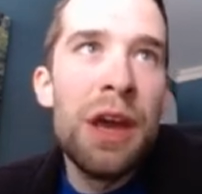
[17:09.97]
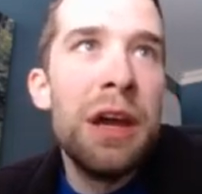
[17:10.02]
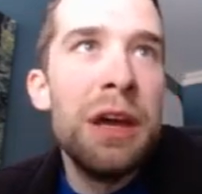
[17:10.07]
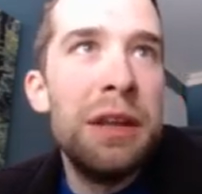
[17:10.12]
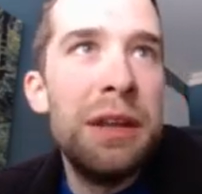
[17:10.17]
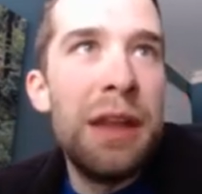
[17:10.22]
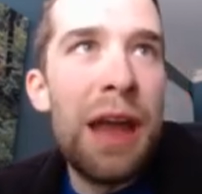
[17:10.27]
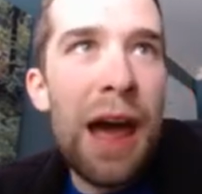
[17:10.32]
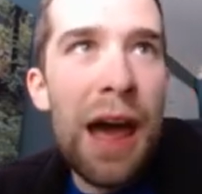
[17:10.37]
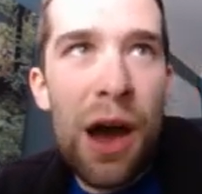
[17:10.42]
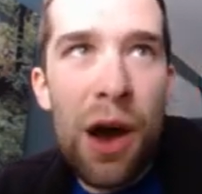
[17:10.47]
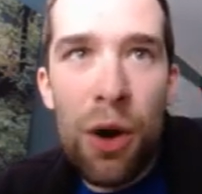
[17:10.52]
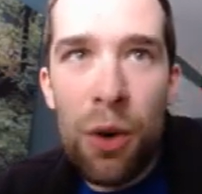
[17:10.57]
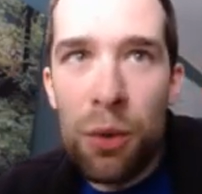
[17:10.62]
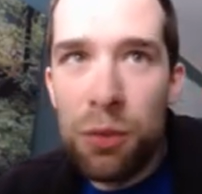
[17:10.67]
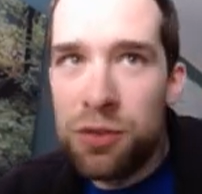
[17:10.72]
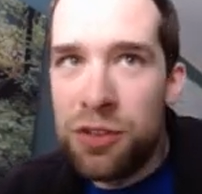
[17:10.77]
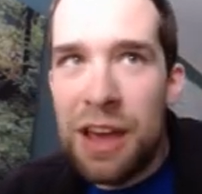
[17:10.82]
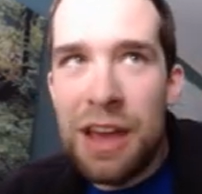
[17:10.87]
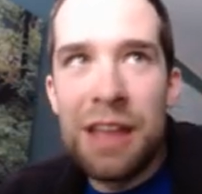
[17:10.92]
Now,
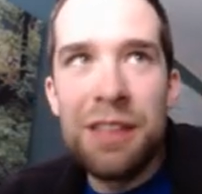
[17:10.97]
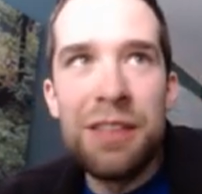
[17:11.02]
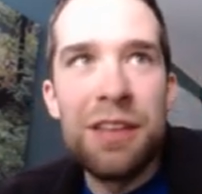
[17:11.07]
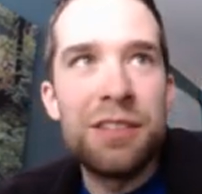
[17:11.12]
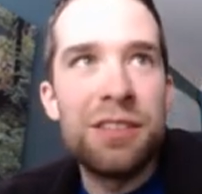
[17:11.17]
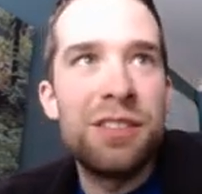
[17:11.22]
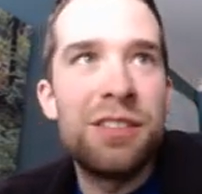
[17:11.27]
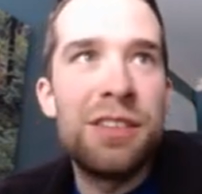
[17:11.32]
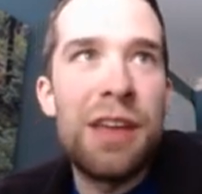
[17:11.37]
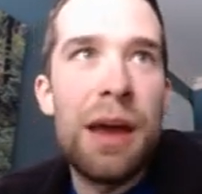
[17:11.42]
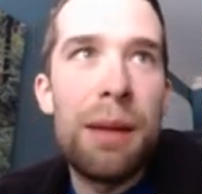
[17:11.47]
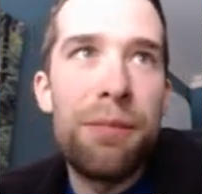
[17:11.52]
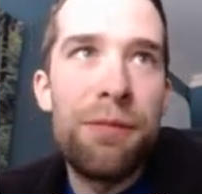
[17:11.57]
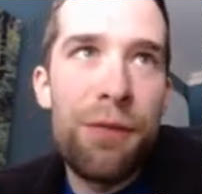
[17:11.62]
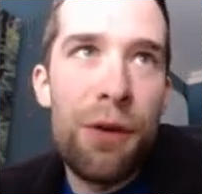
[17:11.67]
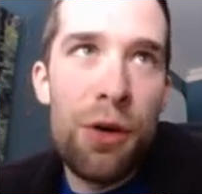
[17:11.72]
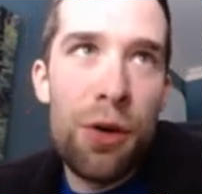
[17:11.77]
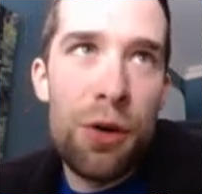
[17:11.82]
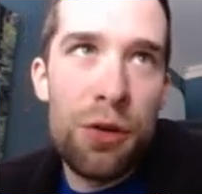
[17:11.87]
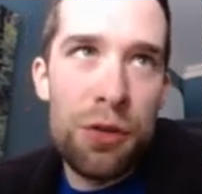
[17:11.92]
taking this a step
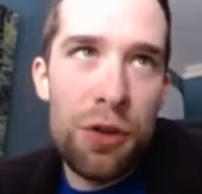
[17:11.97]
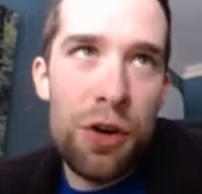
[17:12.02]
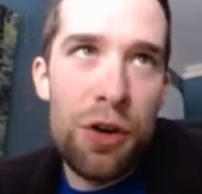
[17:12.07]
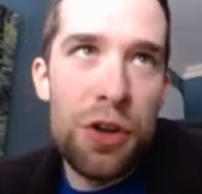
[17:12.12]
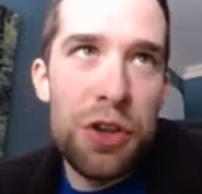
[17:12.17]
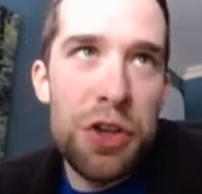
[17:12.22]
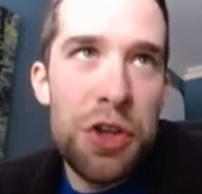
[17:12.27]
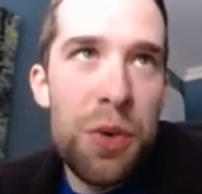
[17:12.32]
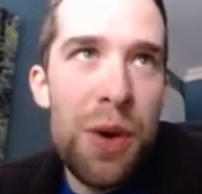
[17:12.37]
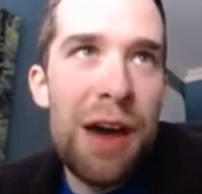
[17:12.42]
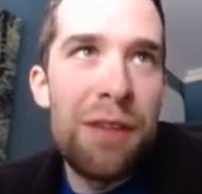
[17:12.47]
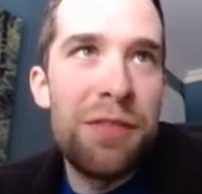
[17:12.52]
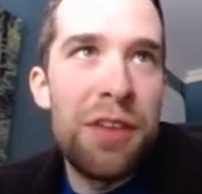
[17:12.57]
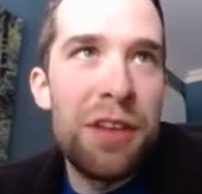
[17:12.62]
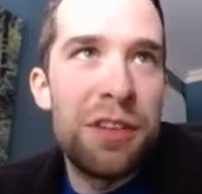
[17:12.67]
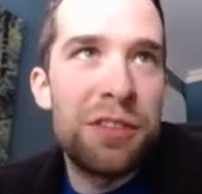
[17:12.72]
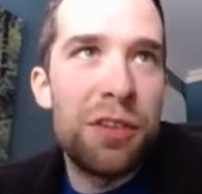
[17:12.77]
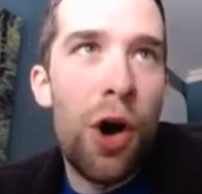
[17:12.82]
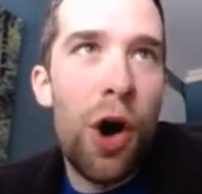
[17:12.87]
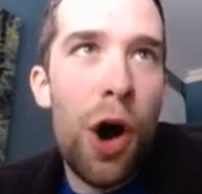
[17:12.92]
further, you have
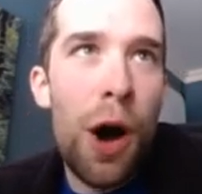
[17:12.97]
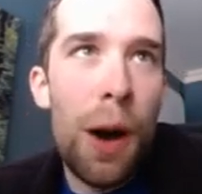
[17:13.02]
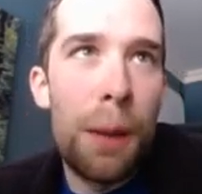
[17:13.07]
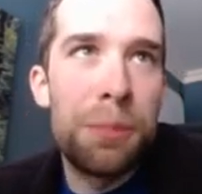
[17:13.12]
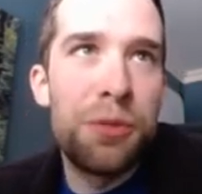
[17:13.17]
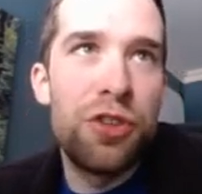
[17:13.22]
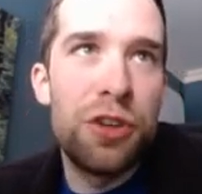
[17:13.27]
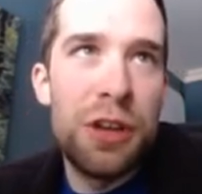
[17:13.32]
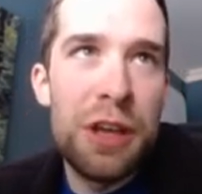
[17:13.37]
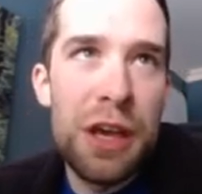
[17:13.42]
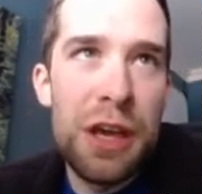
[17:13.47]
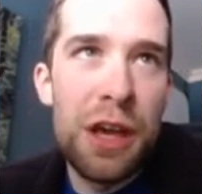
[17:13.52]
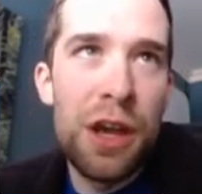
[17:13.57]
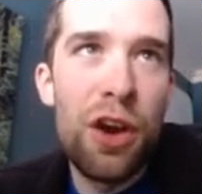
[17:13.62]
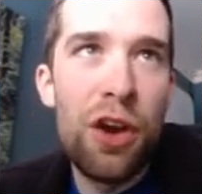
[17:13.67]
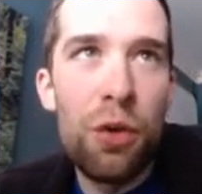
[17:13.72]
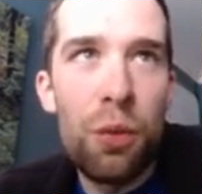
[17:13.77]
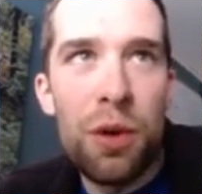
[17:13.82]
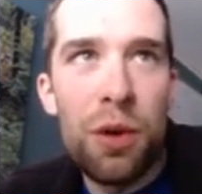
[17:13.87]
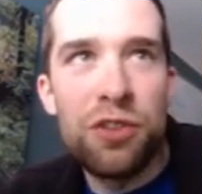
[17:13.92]
this option
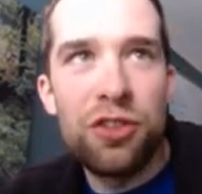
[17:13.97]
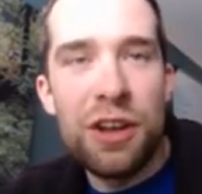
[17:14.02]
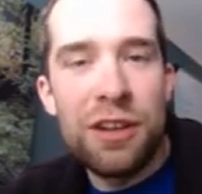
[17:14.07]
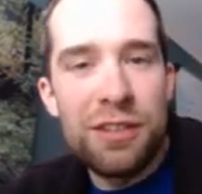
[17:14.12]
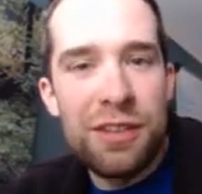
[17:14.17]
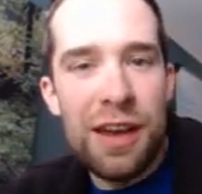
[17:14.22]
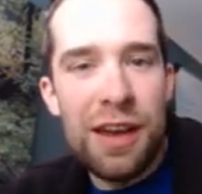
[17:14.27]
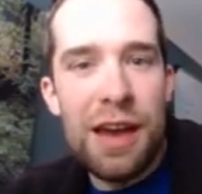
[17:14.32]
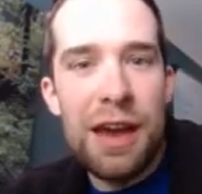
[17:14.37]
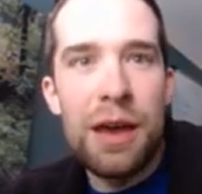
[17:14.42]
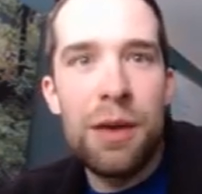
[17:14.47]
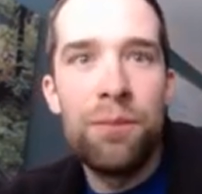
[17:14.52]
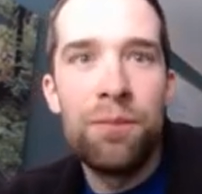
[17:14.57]
here, which can take